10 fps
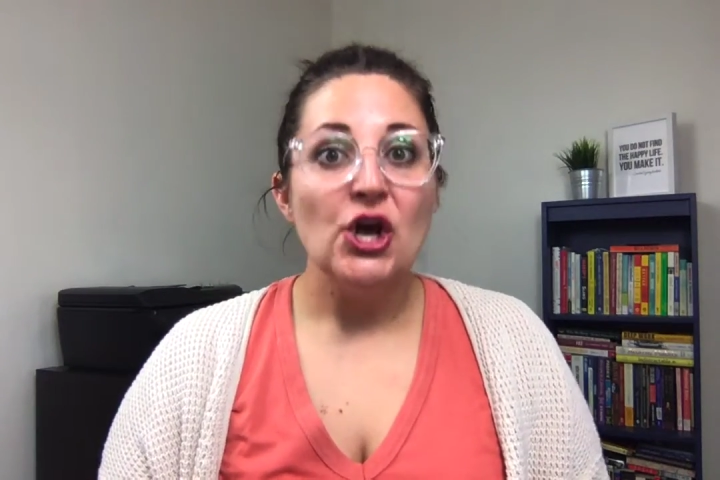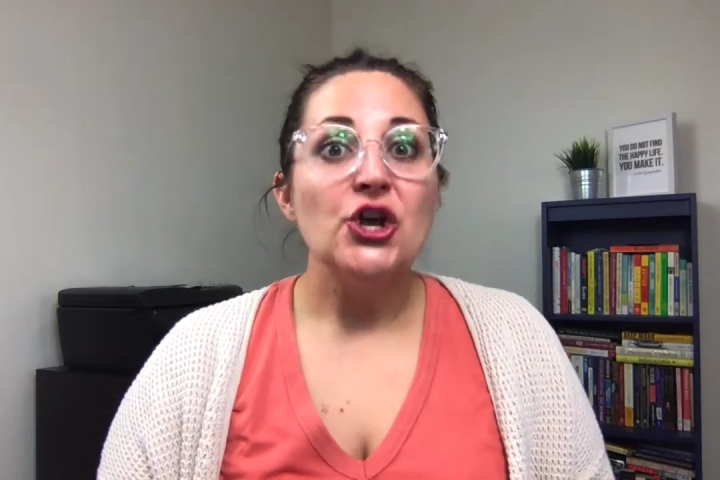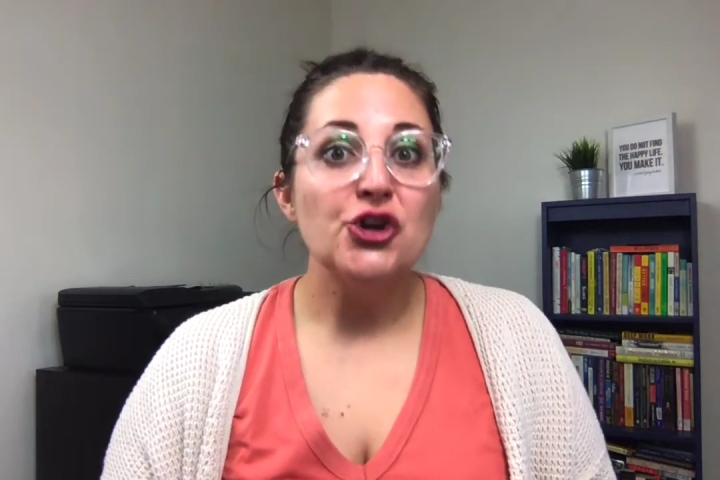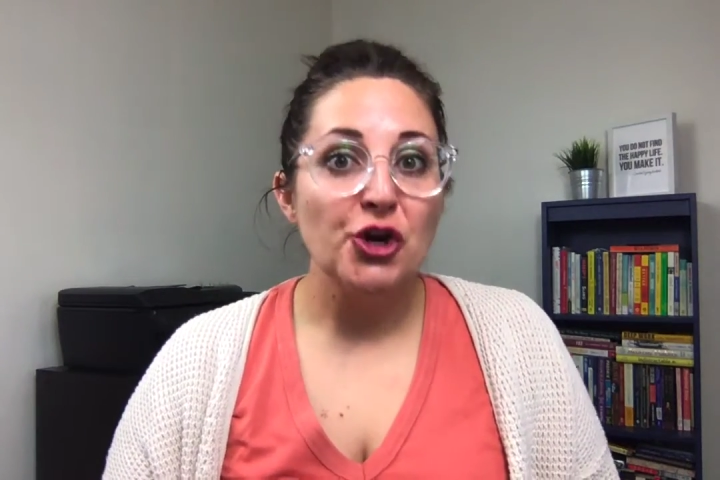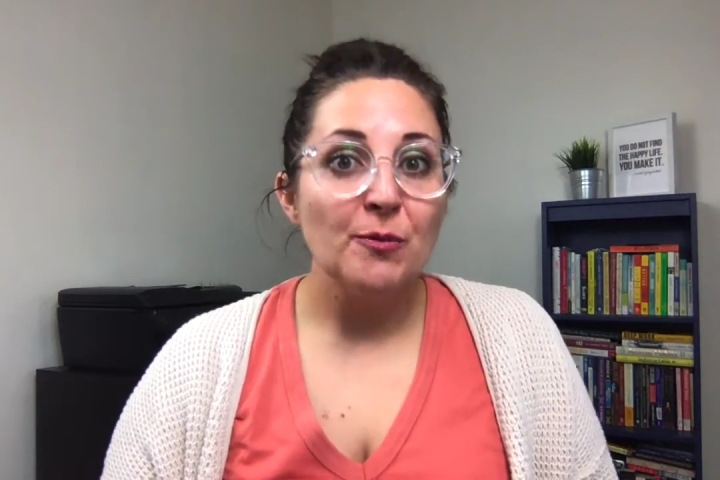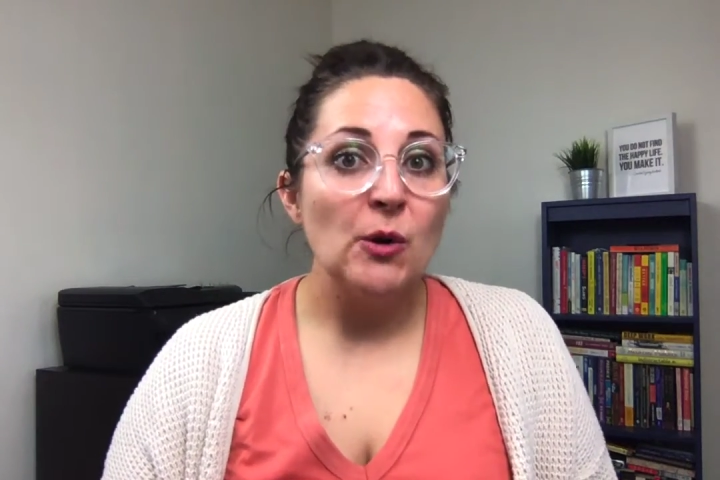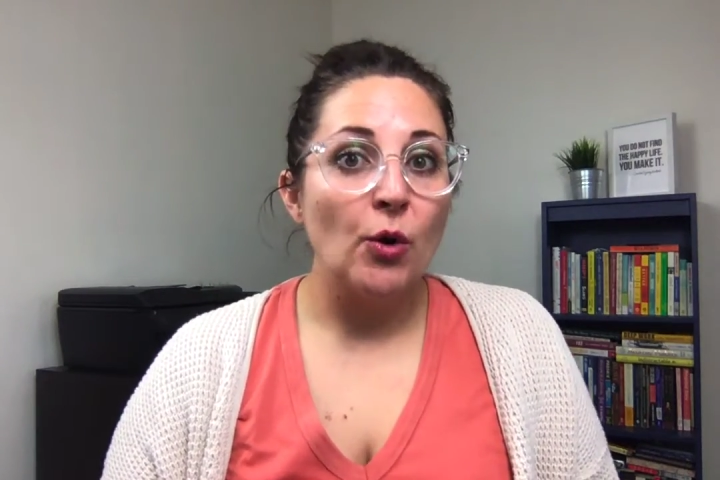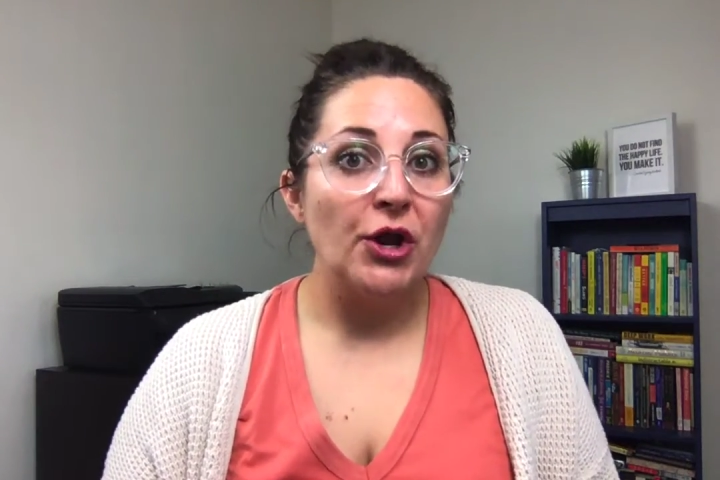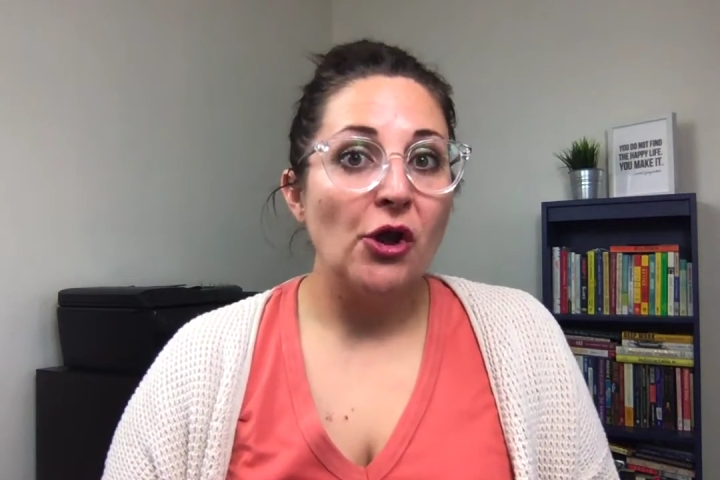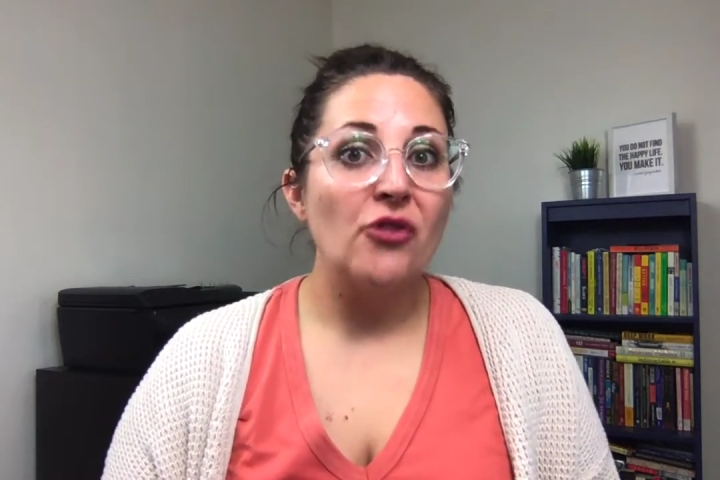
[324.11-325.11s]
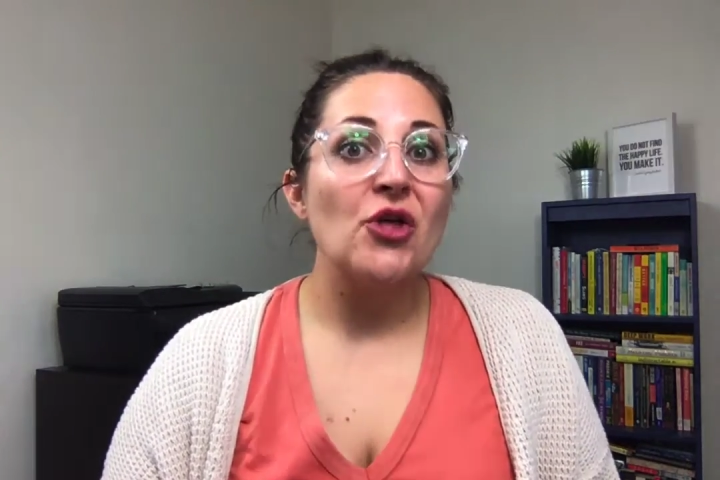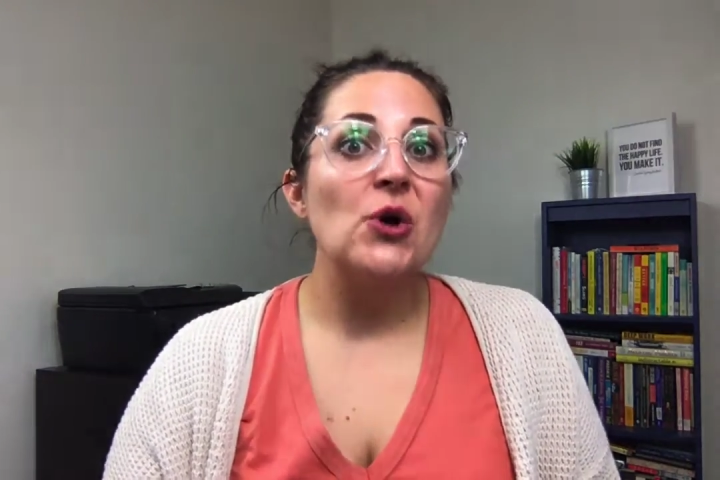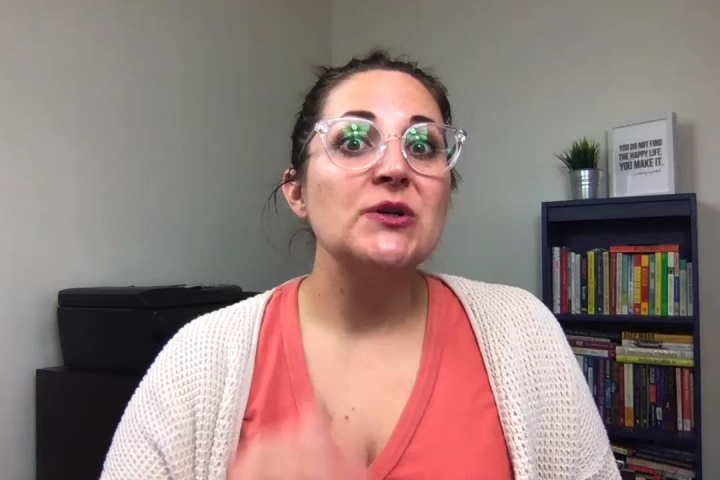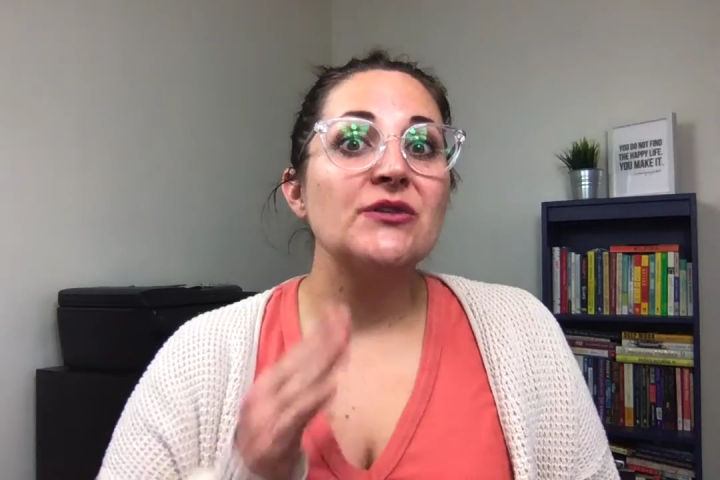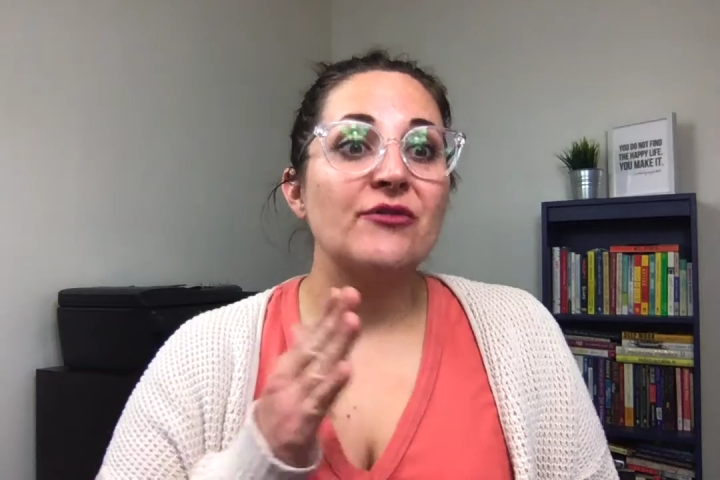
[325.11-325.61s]
You're going to be working on
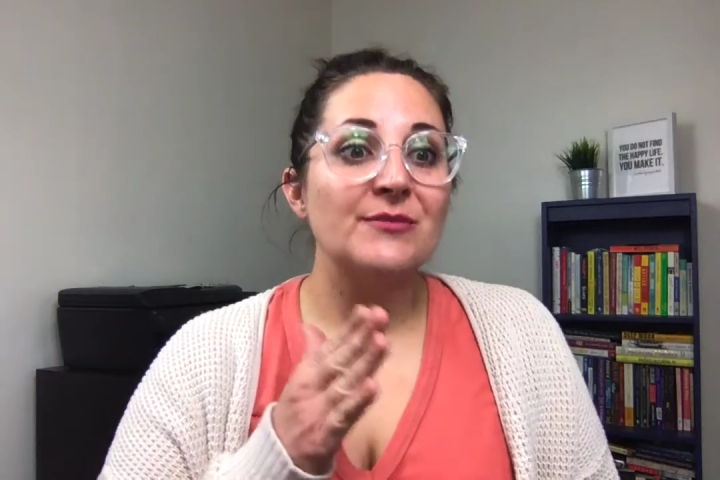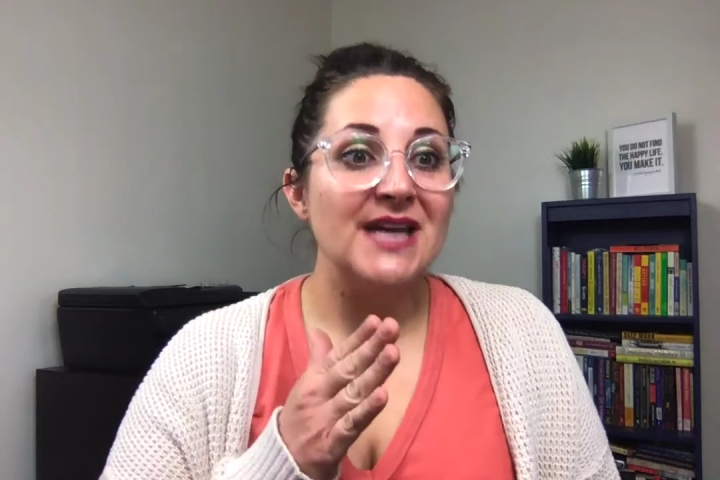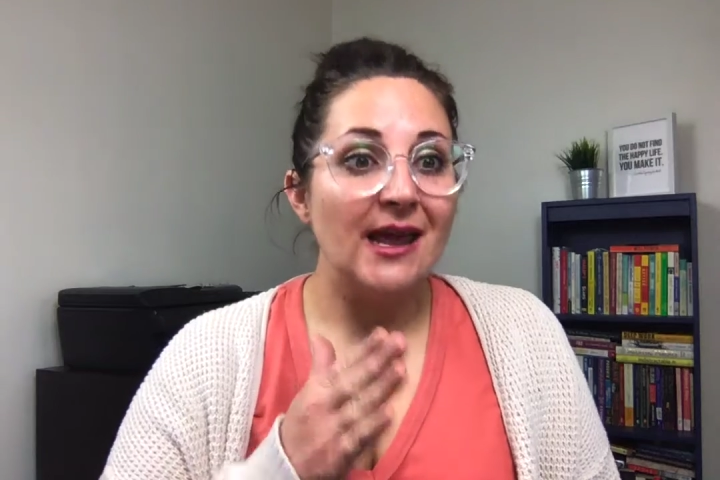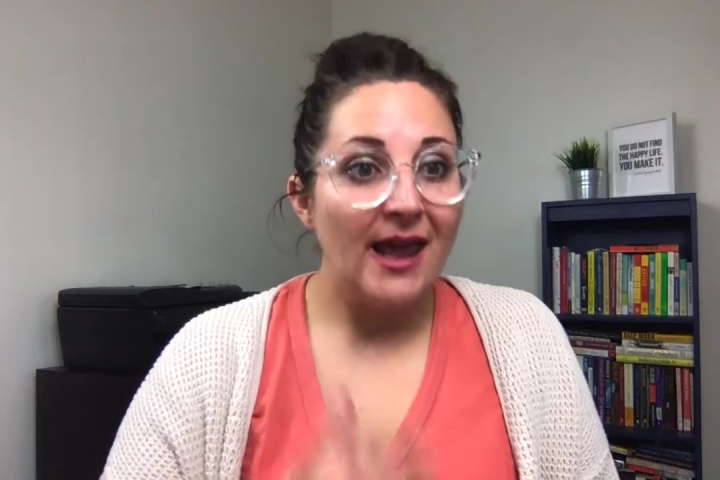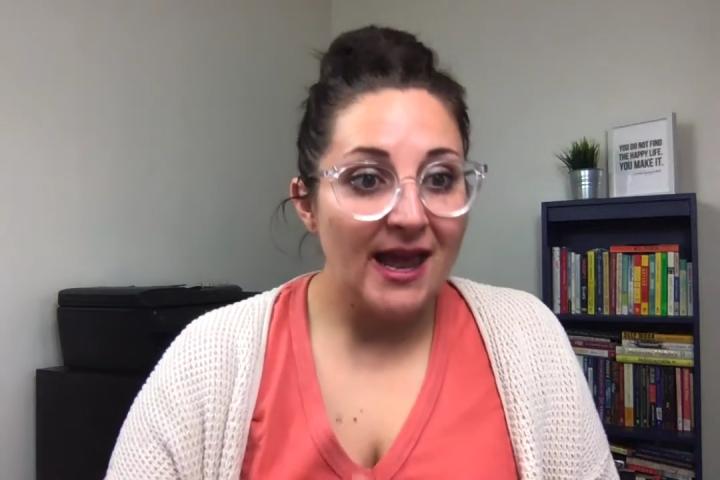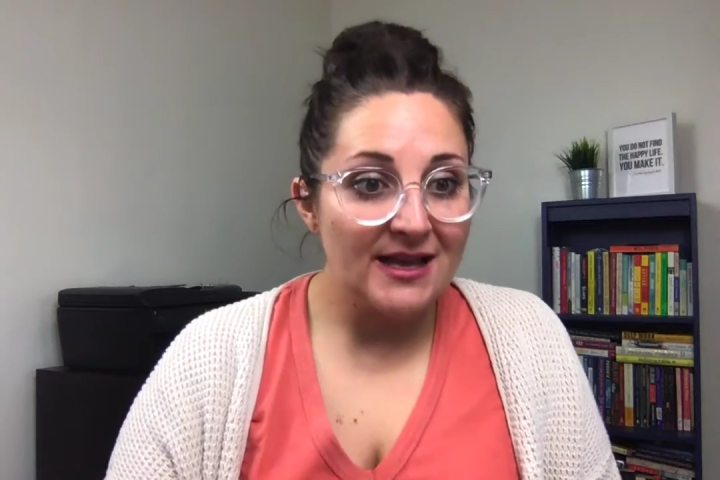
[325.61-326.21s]
those from day